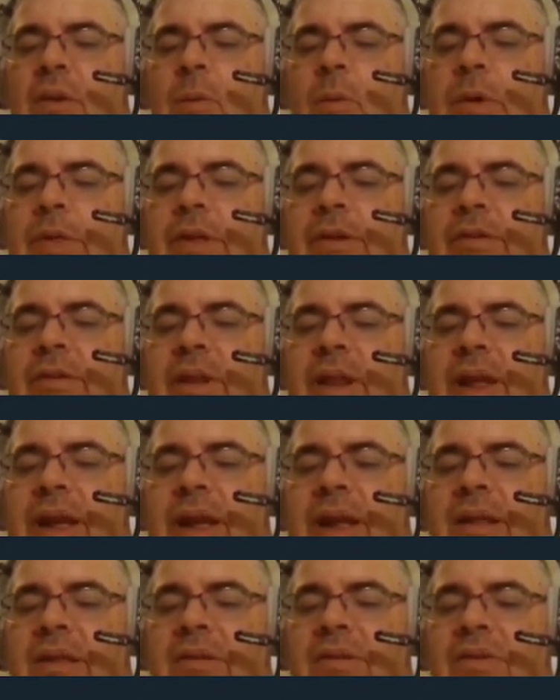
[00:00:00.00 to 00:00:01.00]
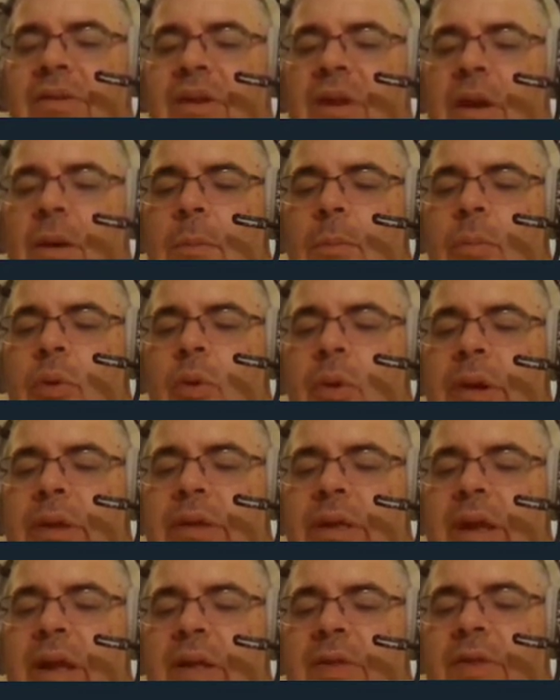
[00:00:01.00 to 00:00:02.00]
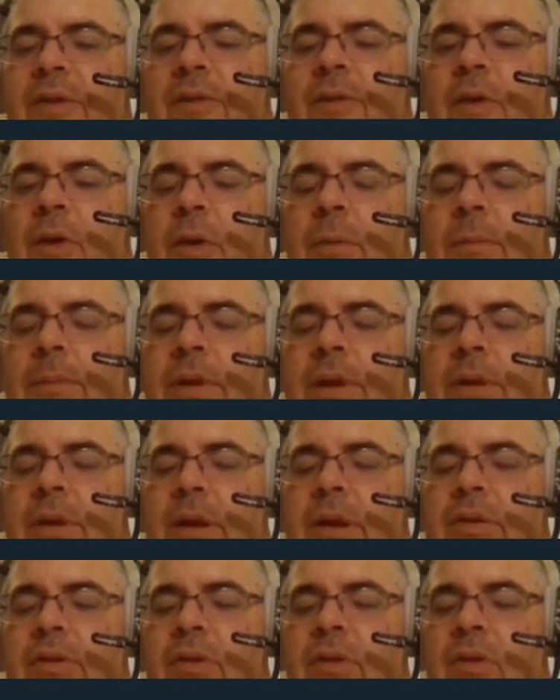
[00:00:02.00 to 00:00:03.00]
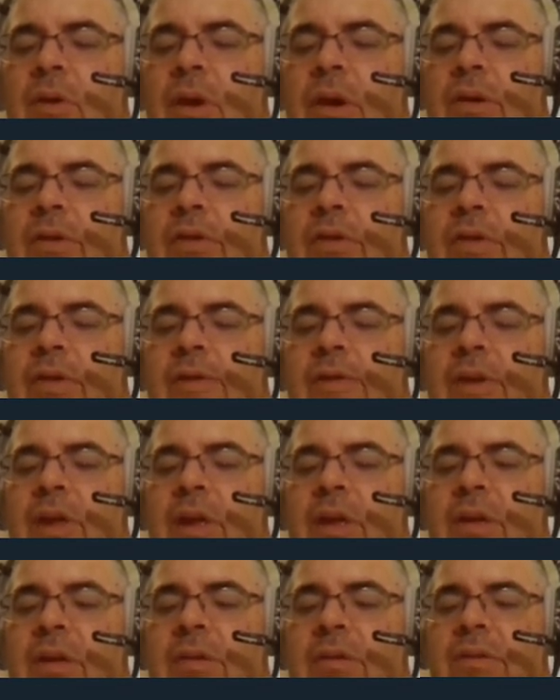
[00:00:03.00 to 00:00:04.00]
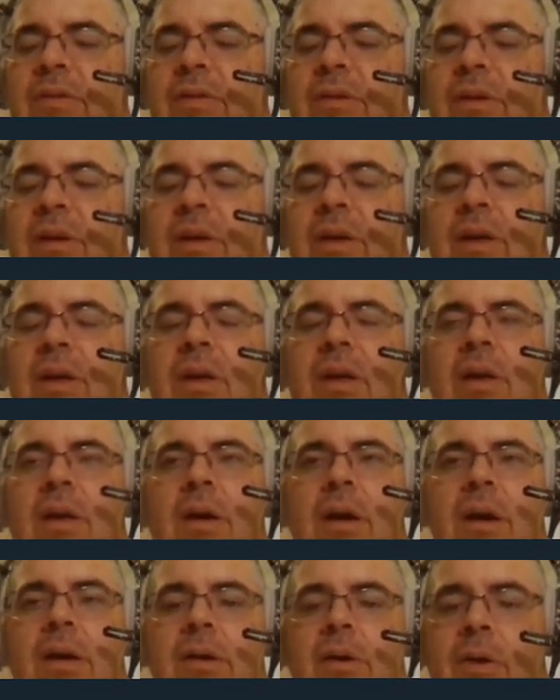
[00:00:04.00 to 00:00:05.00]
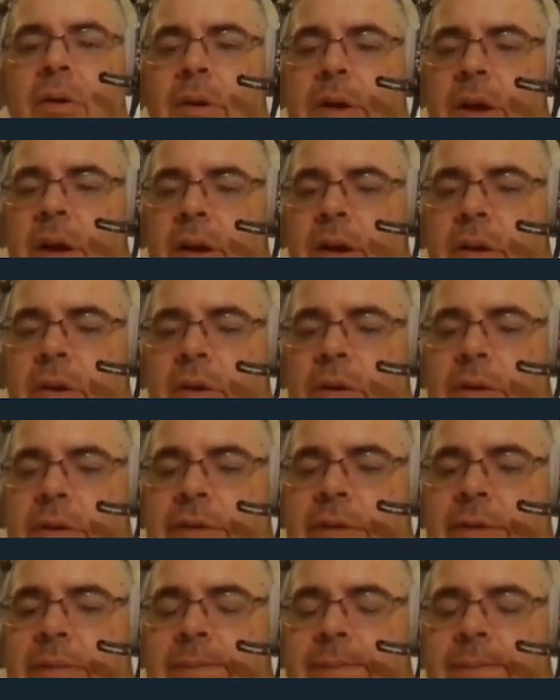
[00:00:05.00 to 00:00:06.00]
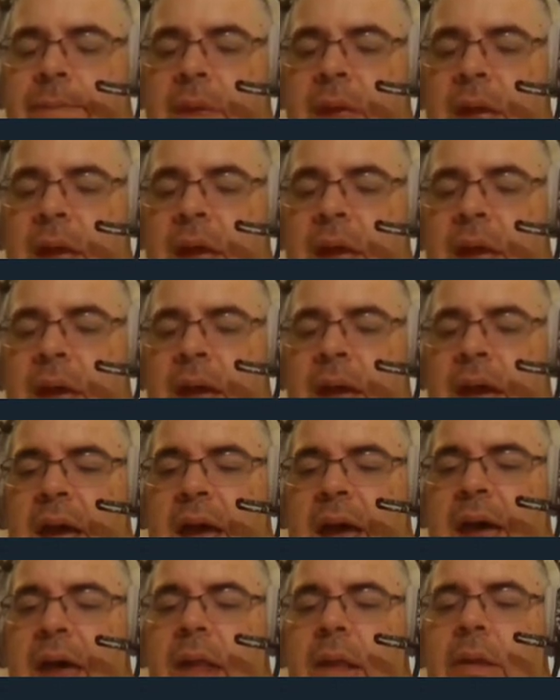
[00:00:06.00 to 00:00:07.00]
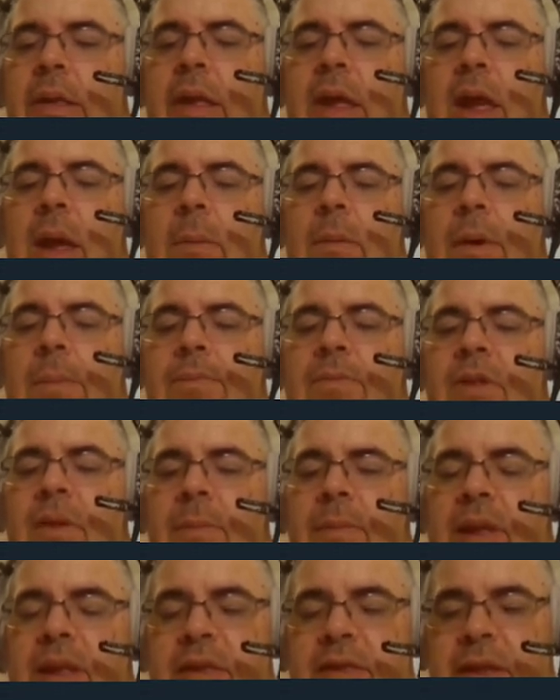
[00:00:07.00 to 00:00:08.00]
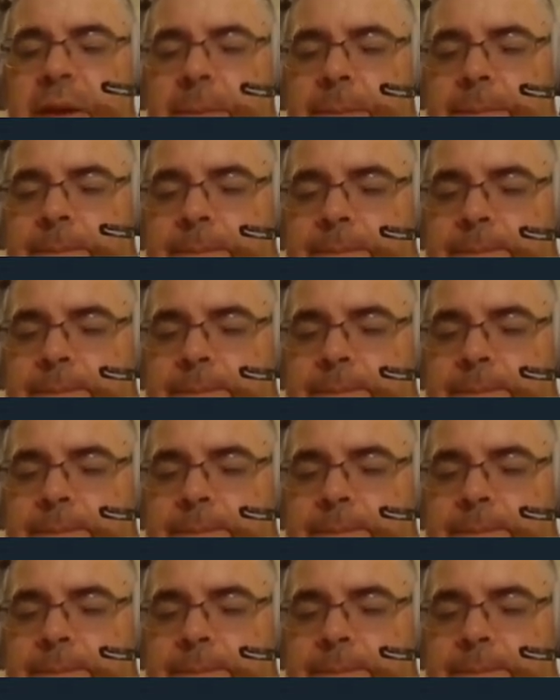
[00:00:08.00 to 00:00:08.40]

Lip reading: with his lance, pointing at the farm buildings across the fields. Adara looked. Hal came up to meet them.